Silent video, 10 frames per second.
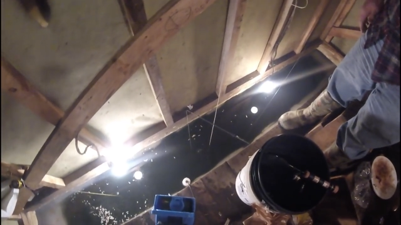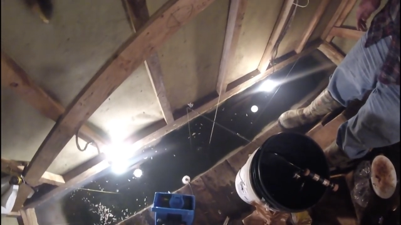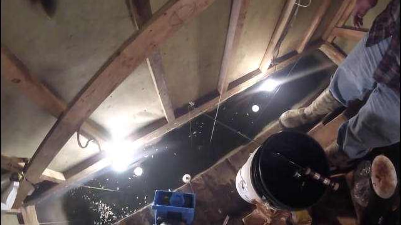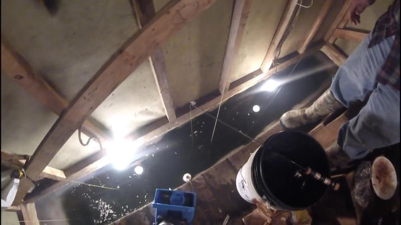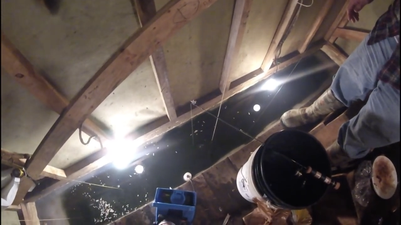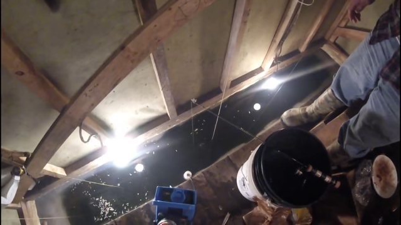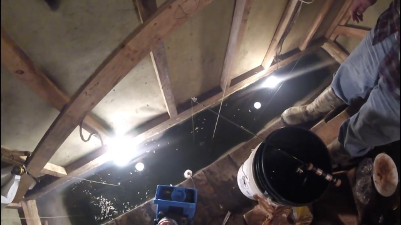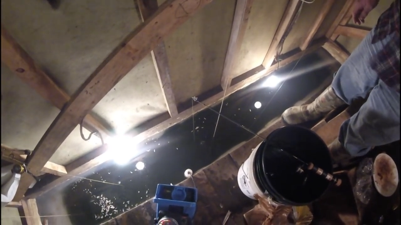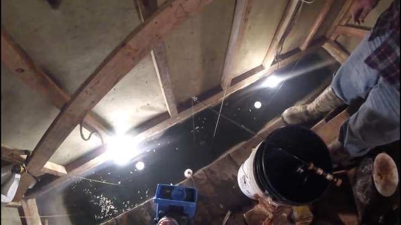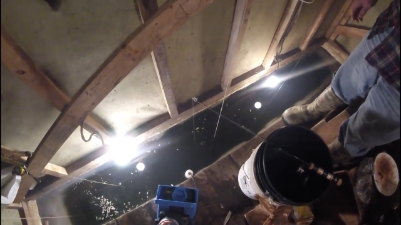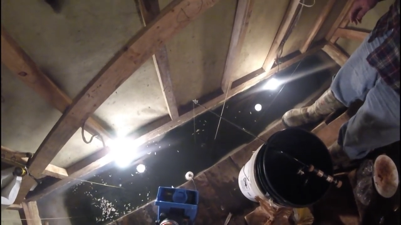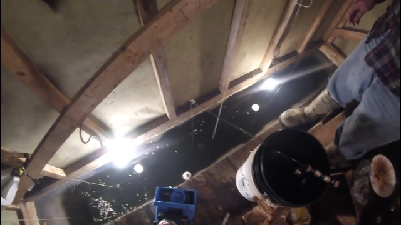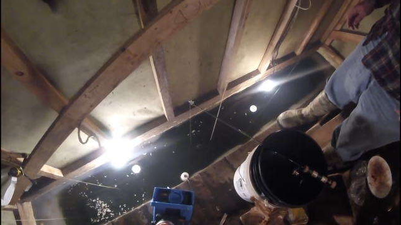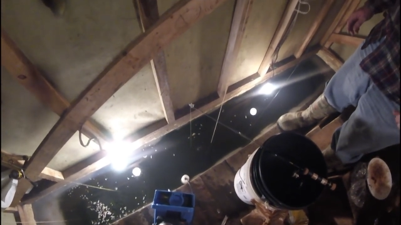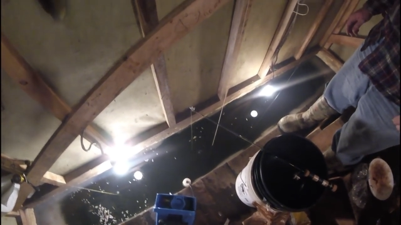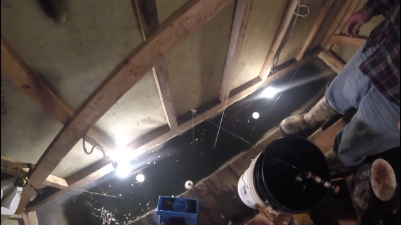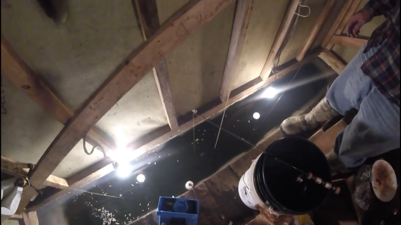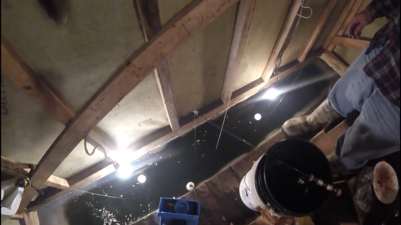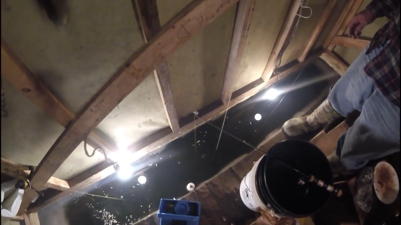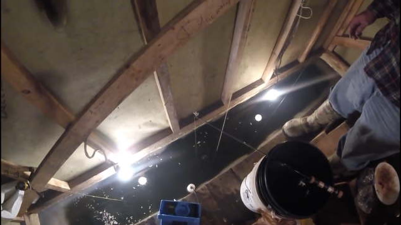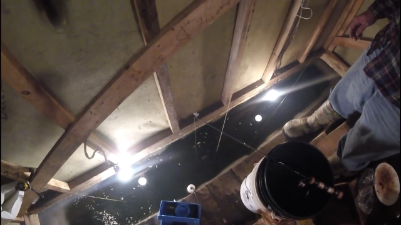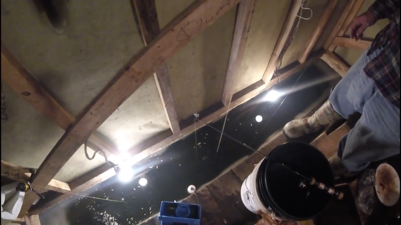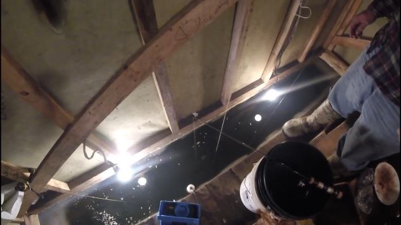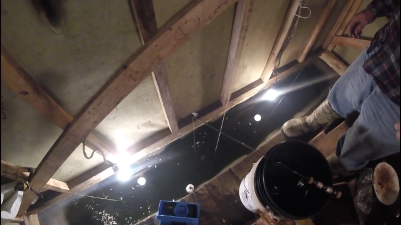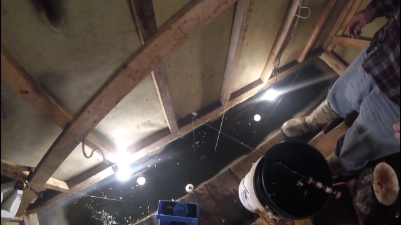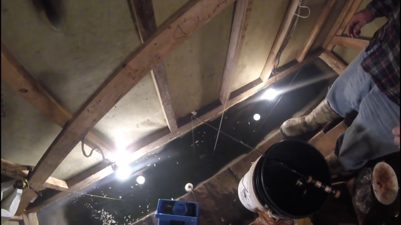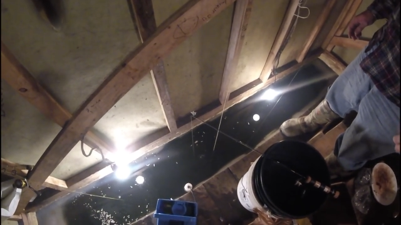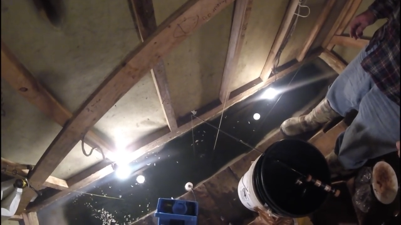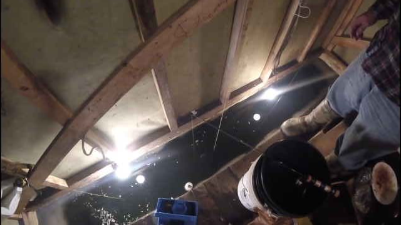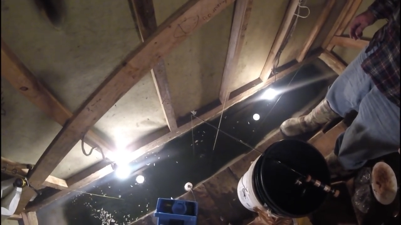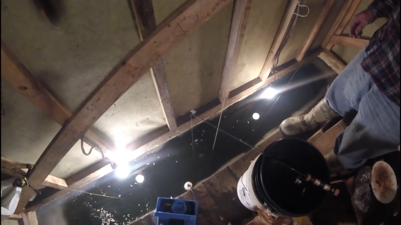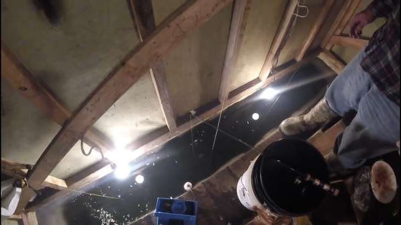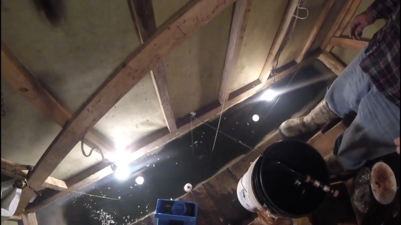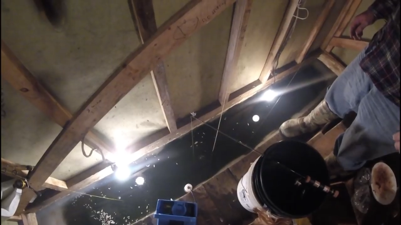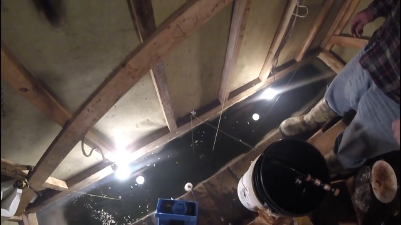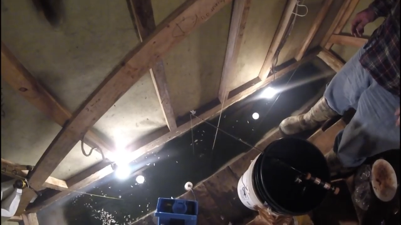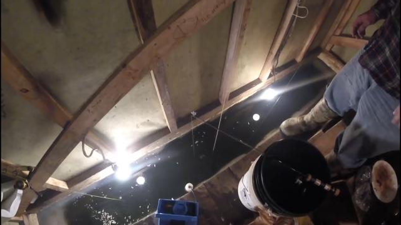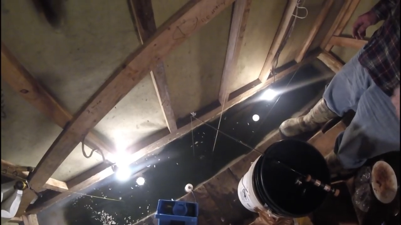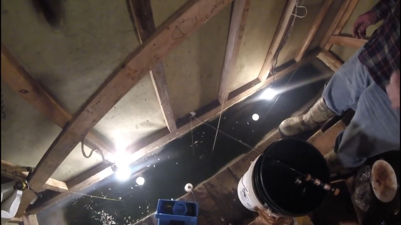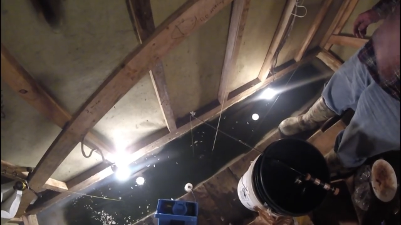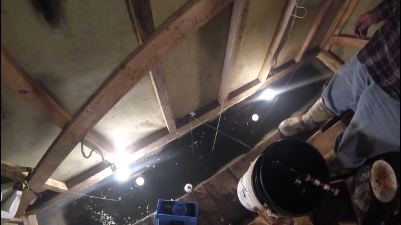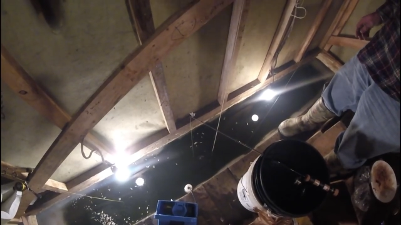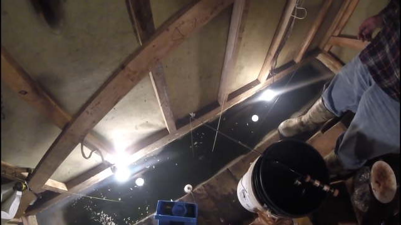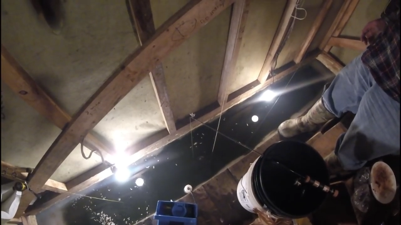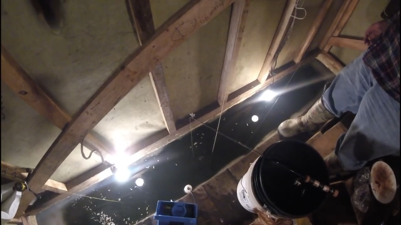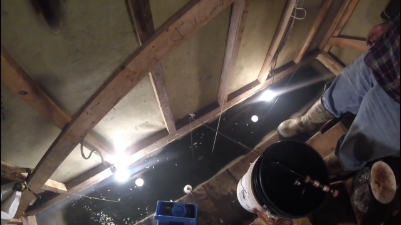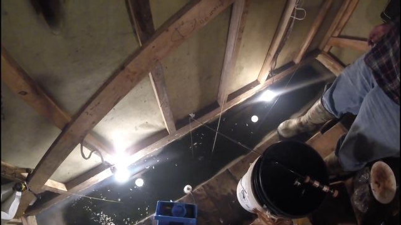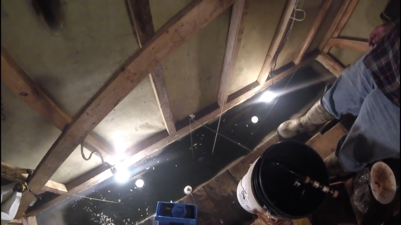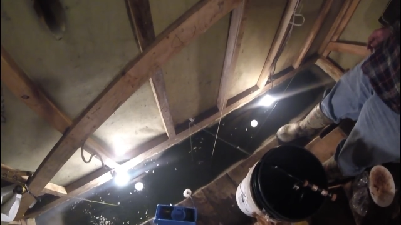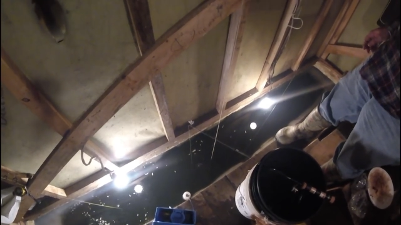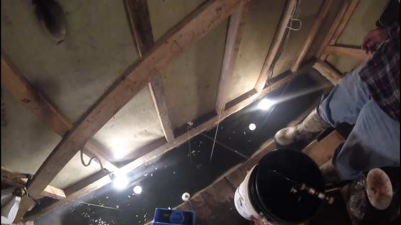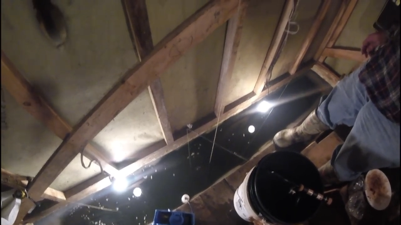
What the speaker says: No face is visible, so there are no lips to read.